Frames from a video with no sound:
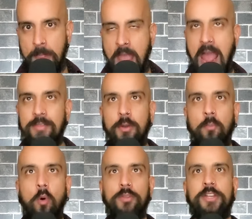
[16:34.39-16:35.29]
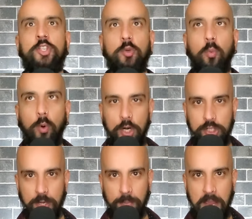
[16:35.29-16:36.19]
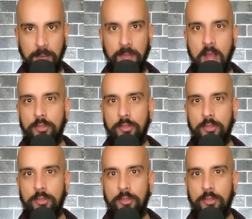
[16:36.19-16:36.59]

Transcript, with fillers: And the more that you worship Him,